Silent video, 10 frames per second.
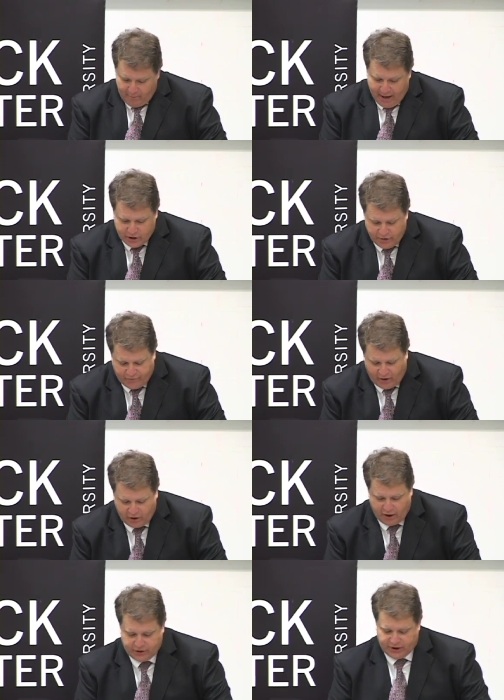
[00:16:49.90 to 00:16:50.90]
Imagine a
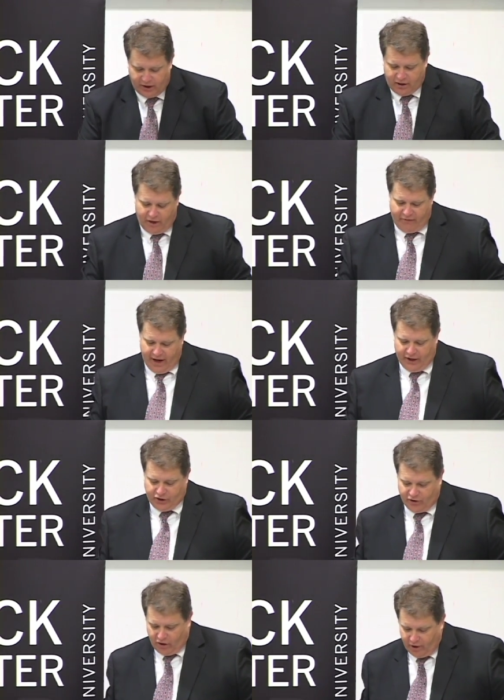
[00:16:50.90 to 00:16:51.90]
Silicon Valley
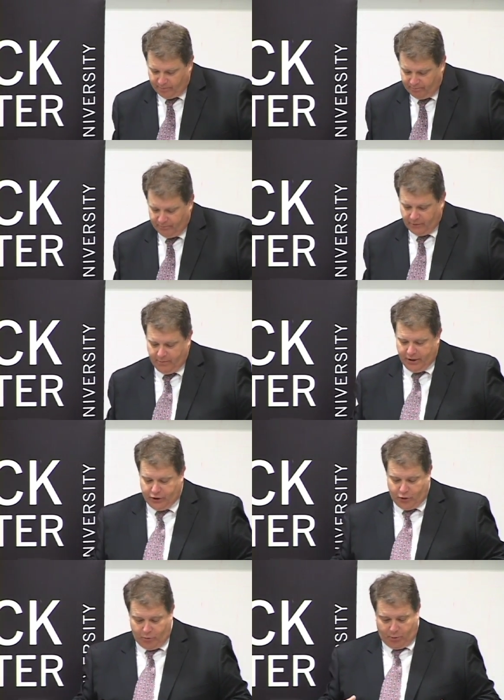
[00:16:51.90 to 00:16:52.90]
startup
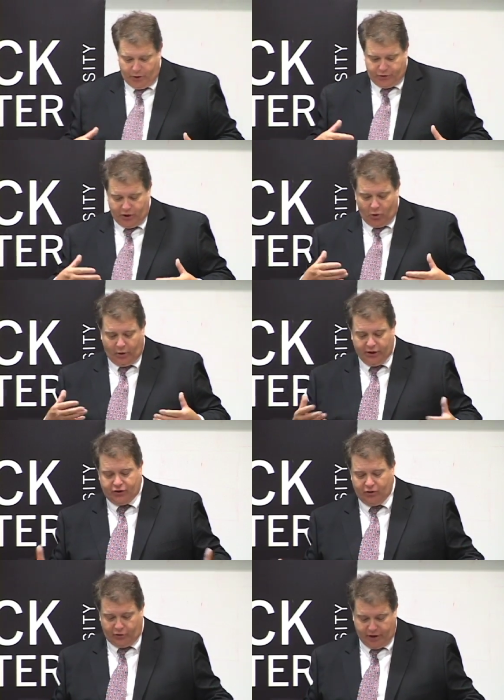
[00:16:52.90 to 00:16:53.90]
limited to producing only a
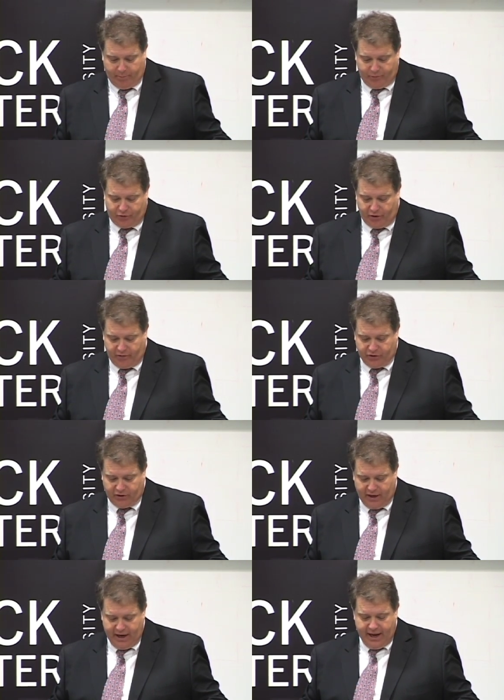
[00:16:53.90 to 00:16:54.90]
single type of
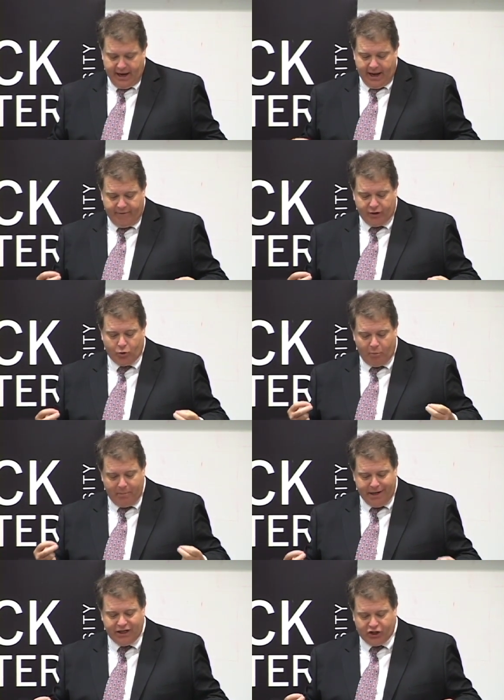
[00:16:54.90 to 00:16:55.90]
service and having to
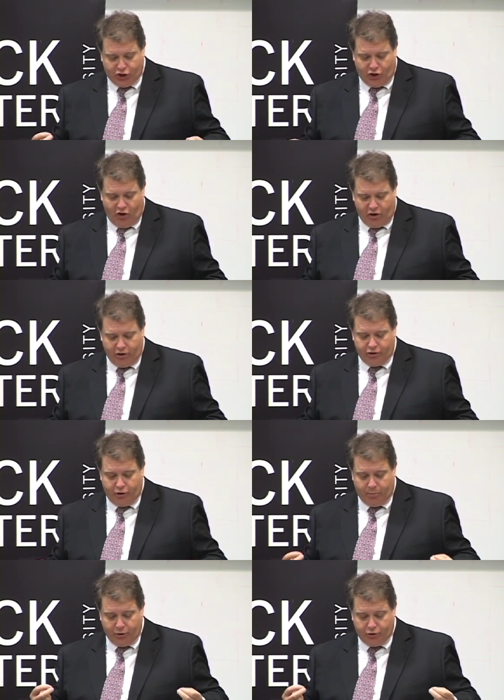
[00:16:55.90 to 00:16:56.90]
amend its charter
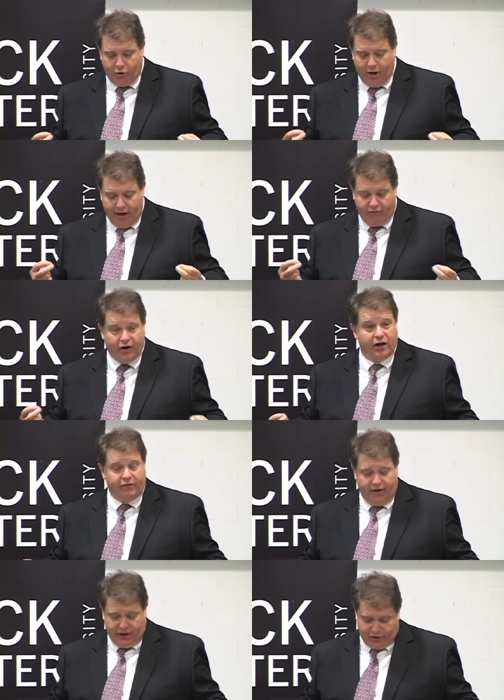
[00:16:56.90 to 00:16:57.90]
to pursue every
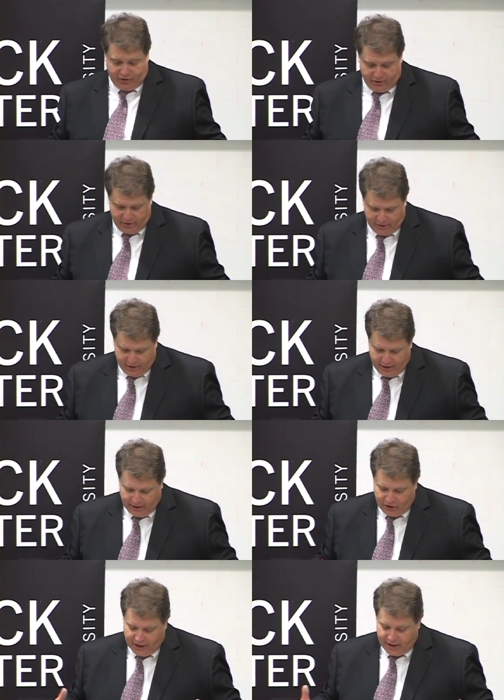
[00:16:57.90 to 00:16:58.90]
innovation.
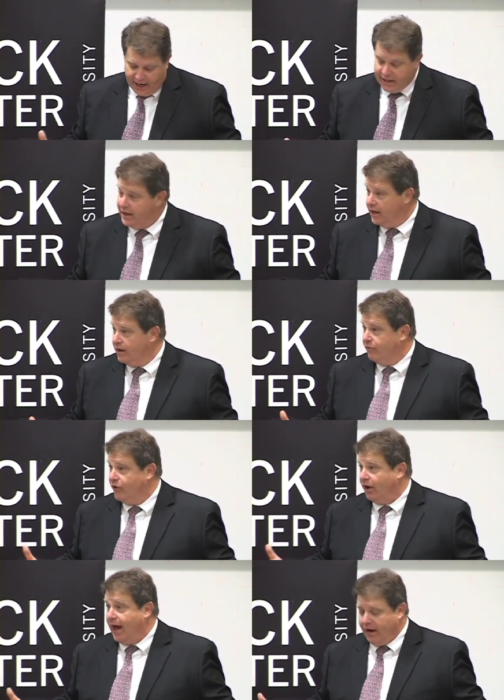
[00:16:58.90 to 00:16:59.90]
And you get an idea of
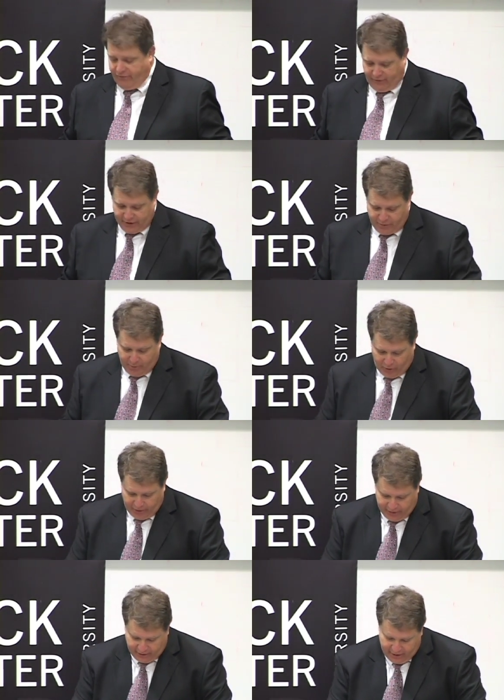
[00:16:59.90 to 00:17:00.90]
the lack of
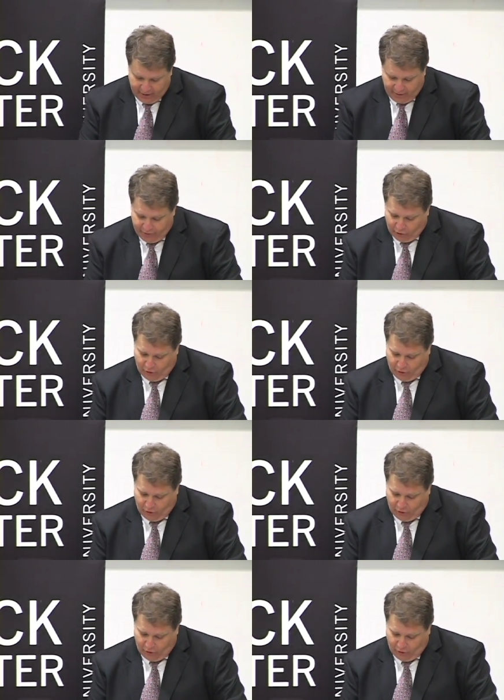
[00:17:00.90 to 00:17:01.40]
flexibility of the